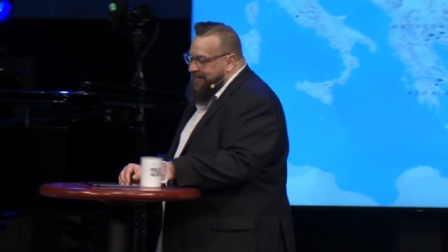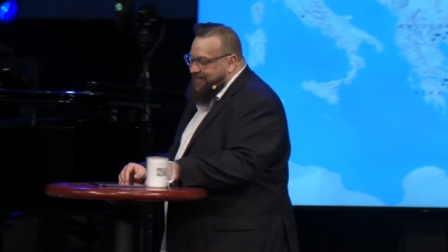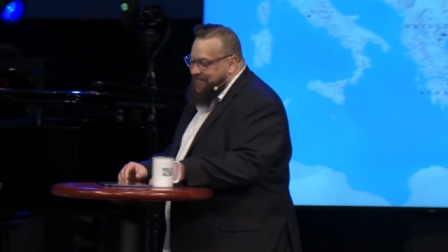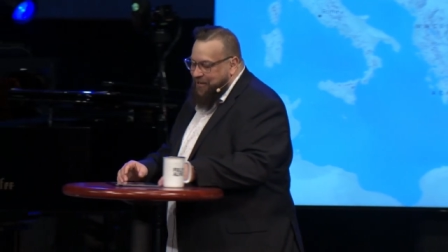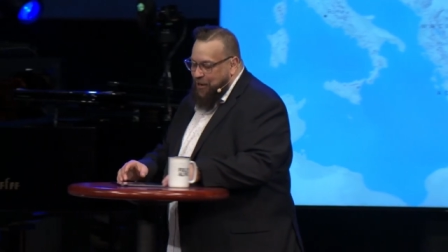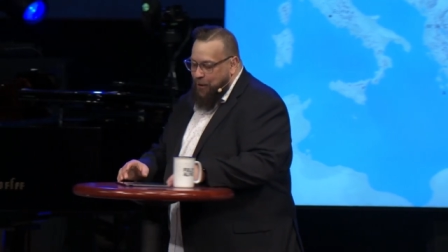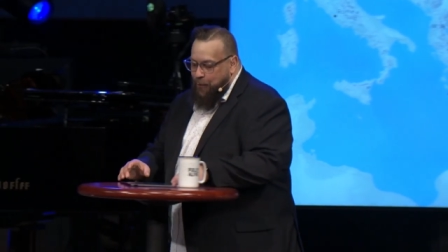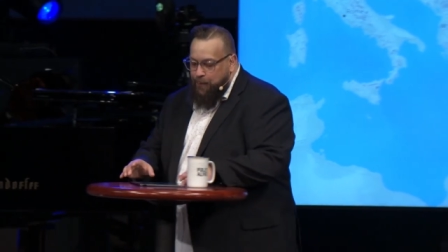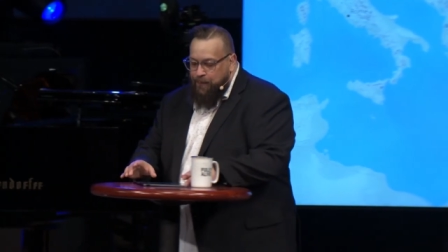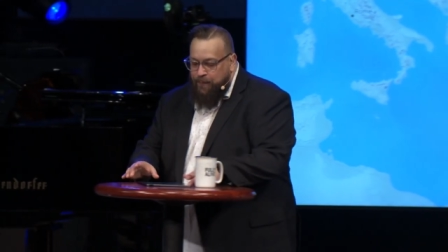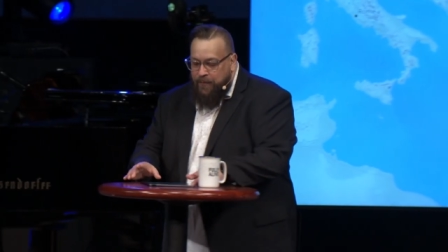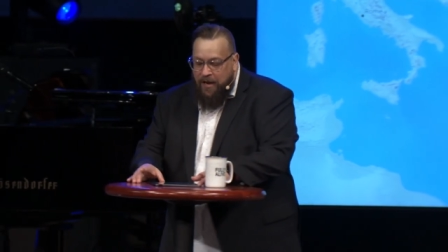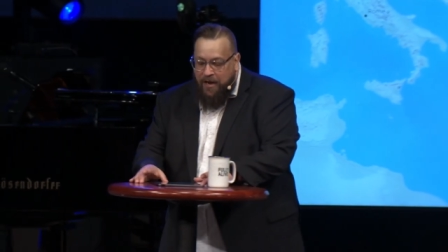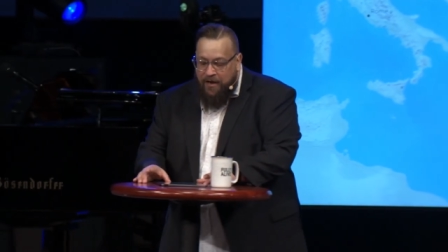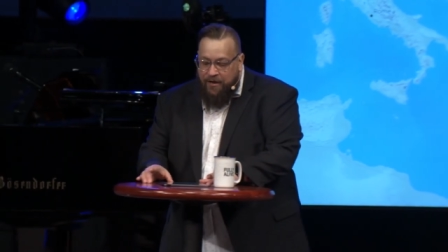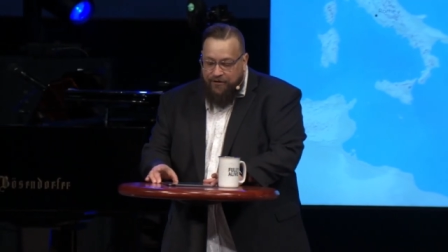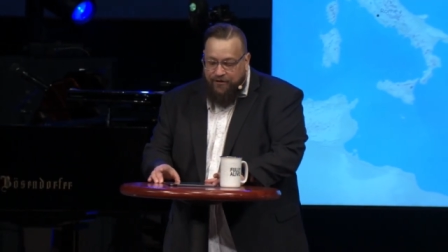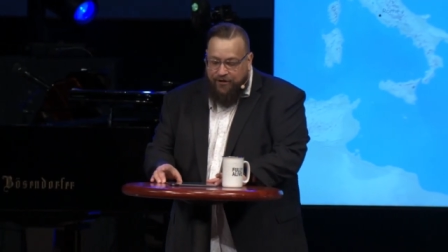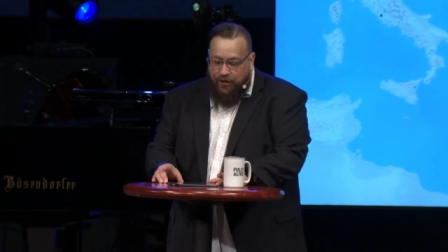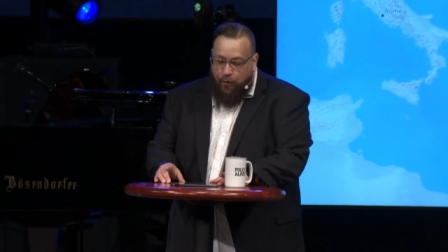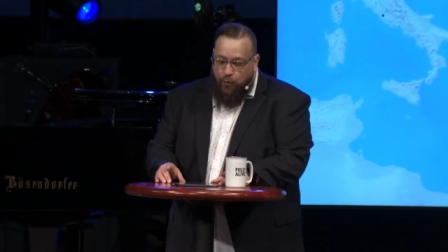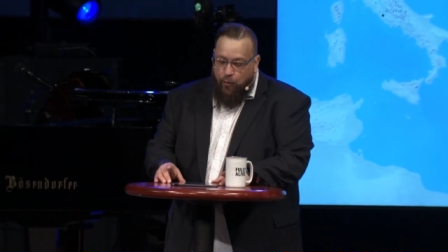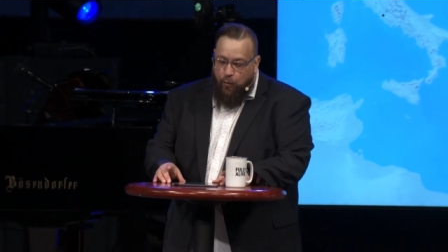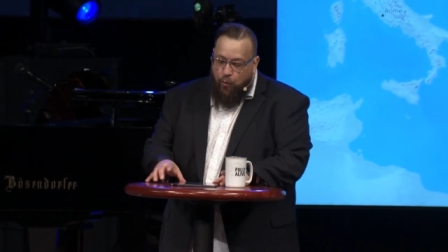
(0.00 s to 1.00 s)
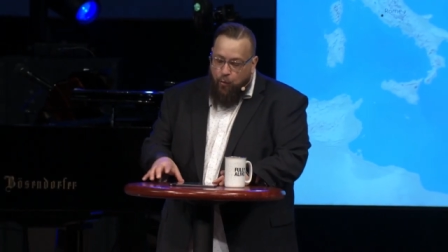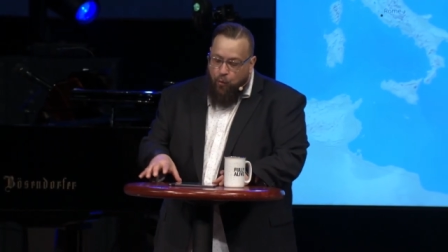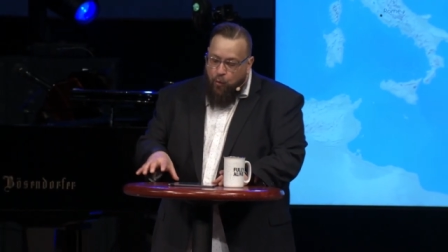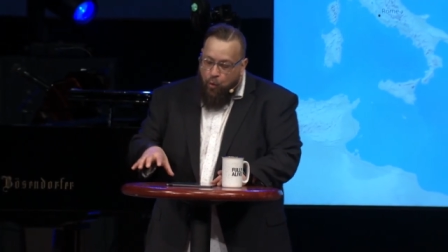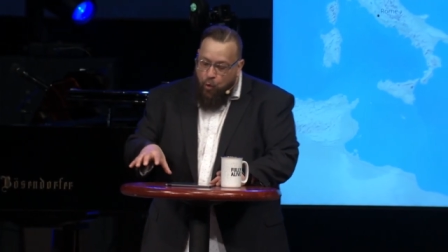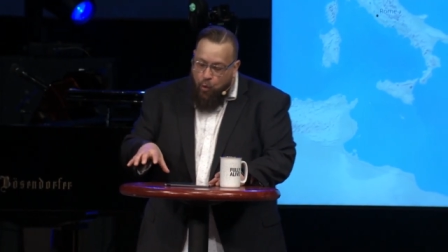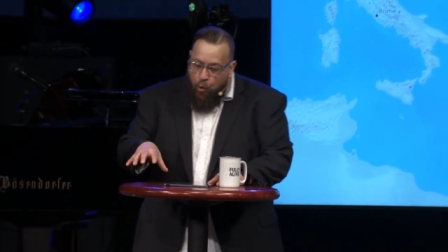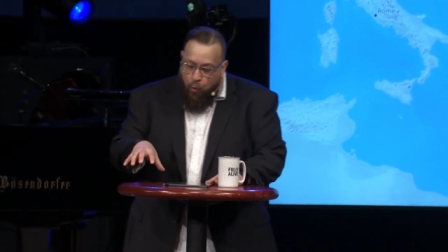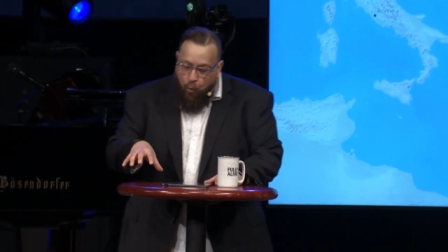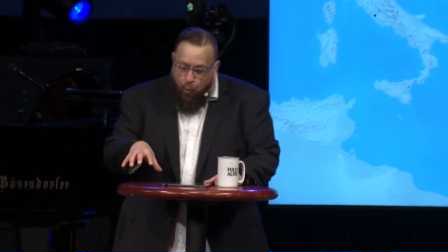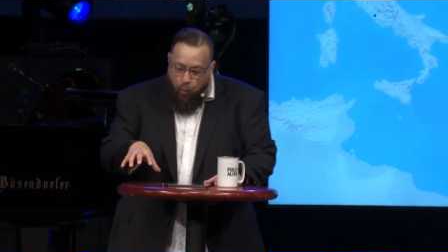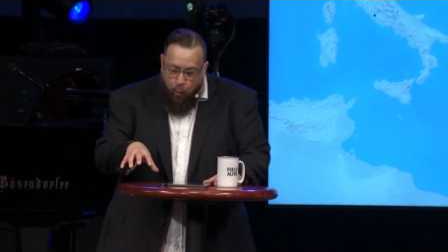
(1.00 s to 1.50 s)
So, so
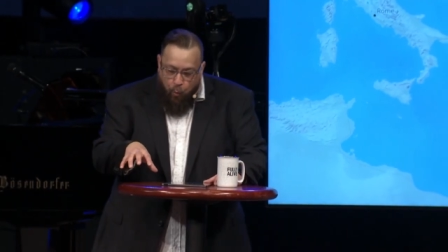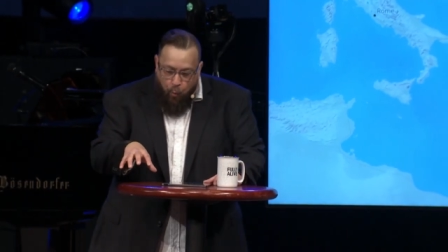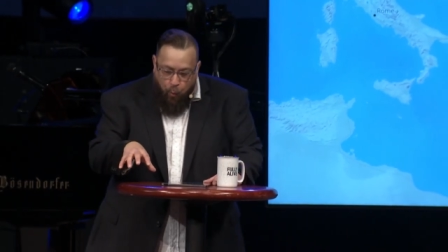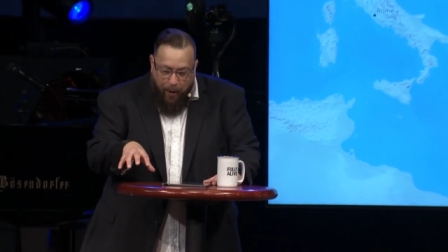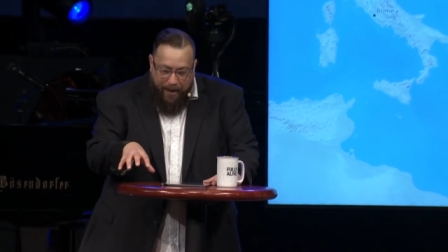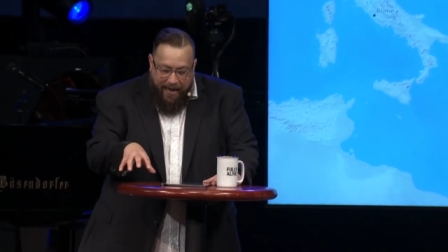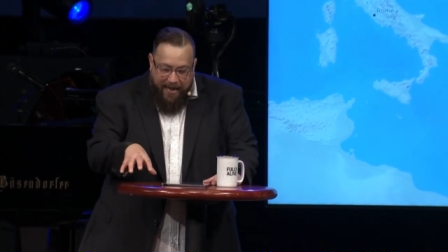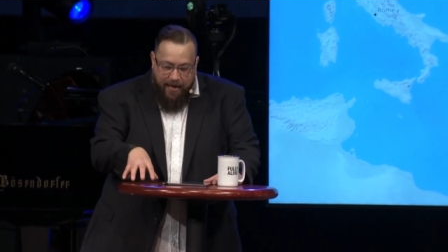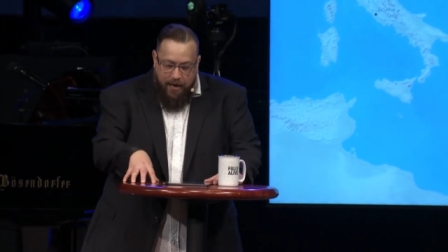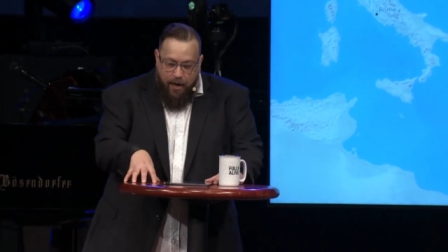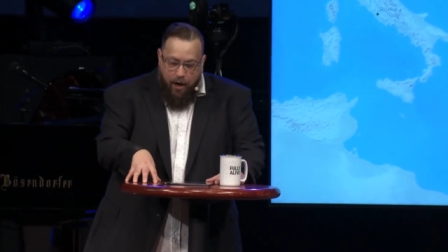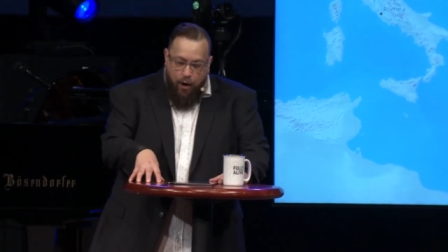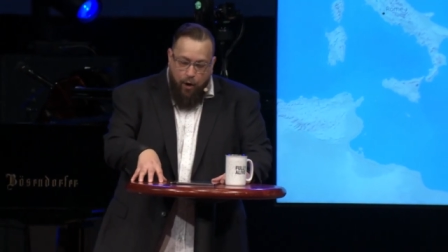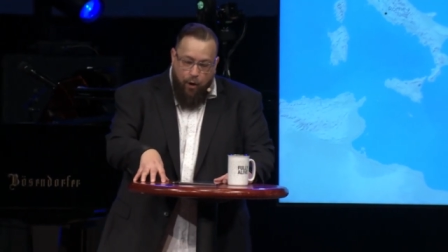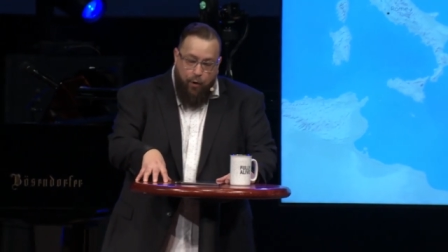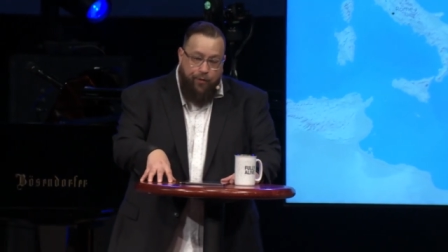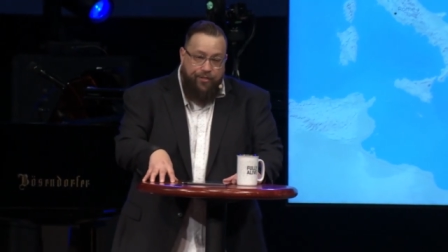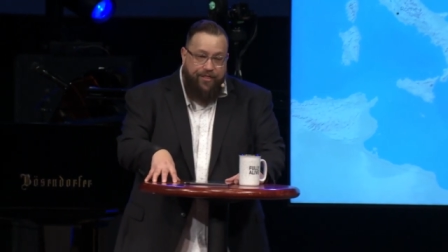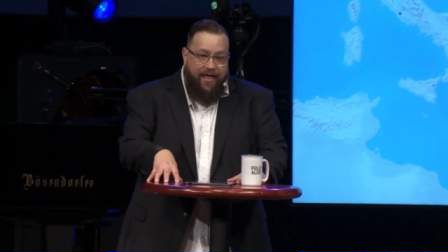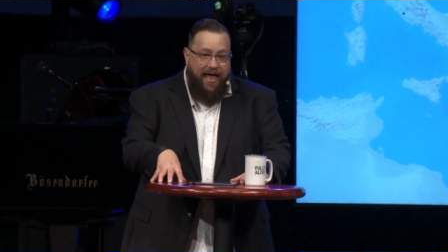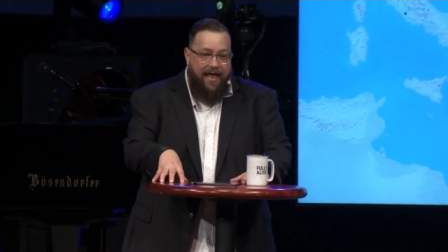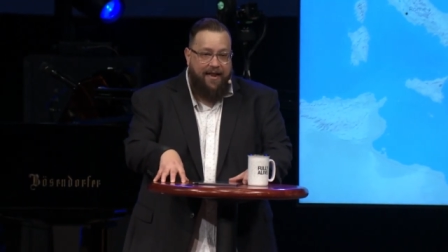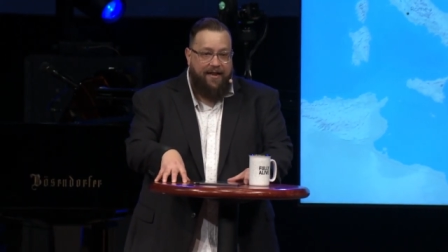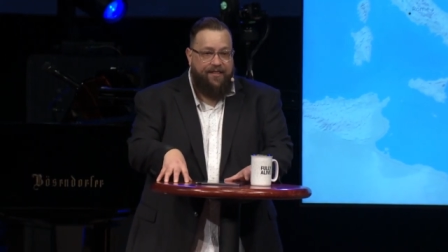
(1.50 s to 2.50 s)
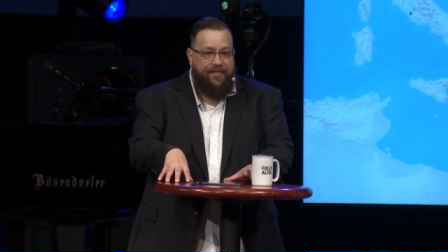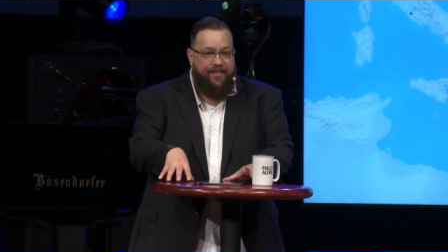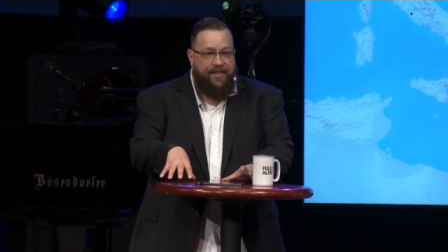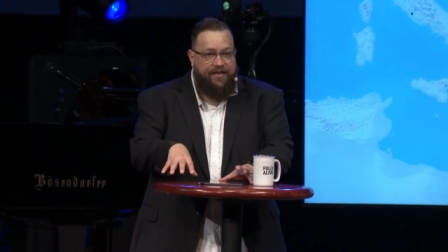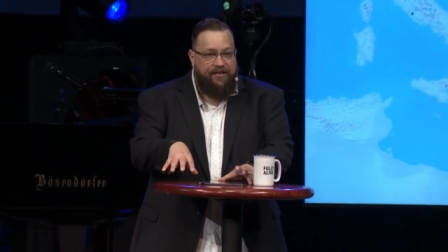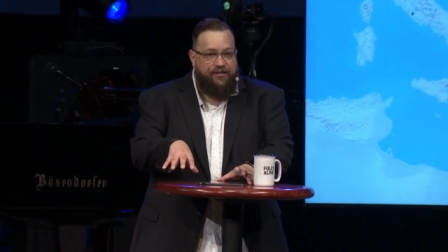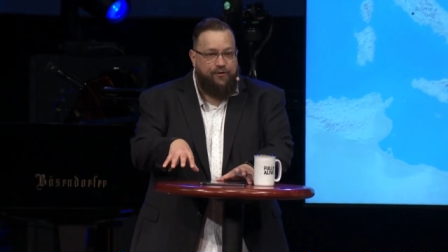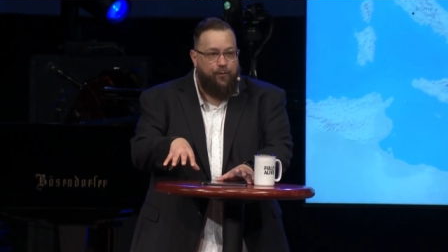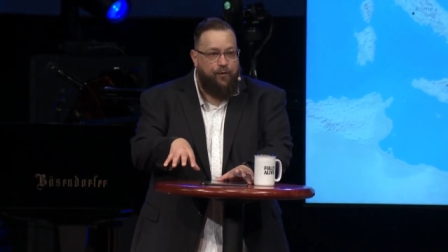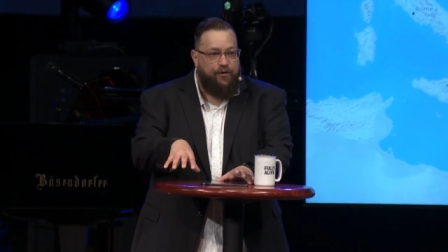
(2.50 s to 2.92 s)
we know that this